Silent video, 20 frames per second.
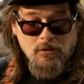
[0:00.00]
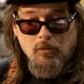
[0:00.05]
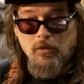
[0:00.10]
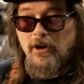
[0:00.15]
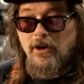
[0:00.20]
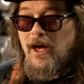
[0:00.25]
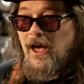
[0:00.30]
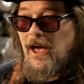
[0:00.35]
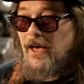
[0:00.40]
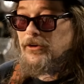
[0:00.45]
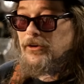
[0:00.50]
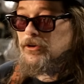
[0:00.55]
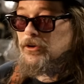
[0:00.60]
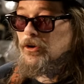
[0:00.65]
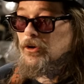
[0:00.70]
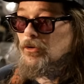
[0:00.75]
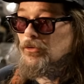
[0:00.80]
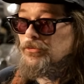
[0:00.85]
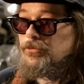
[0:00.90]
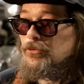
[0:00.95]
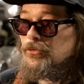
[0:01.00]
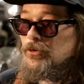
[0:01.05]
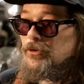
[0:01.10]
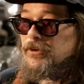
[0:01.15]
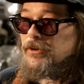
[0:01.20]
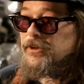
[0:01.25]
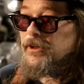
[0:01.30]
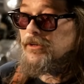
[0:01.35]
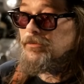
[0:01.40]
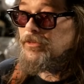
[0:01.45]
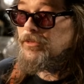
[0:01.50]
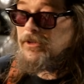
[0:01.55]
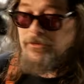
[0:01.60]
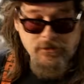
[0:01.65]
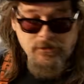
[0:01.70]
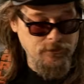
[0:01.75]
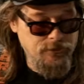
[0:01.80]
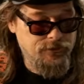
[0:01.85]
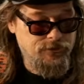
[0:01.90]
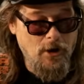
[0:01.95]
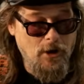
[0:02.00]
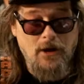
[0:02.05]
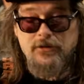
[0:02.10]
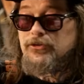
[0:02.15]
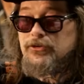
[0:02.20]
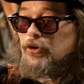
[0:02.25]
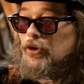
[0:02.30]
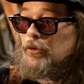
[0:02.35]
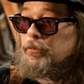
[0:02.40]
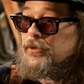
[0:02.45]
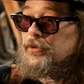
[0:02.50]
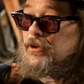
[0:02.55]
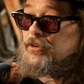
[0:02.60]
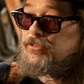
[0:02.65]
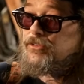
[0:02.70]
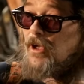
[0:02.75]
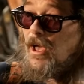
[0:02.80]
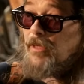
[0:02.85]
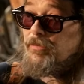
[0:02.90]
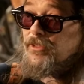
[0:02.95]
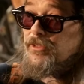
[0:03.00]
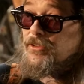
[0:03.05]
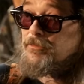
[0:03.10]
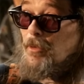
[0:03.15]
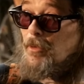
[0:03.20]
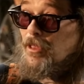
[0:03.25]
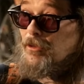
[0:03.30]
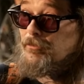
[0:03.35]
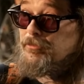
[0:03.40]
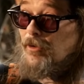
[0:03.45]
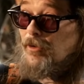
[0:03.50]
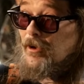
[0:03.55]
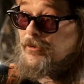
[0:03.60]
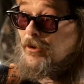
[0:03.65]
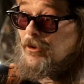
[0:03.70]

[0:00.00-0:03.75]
what I had to go through to get this is Josh Kirby shot this motherfucker.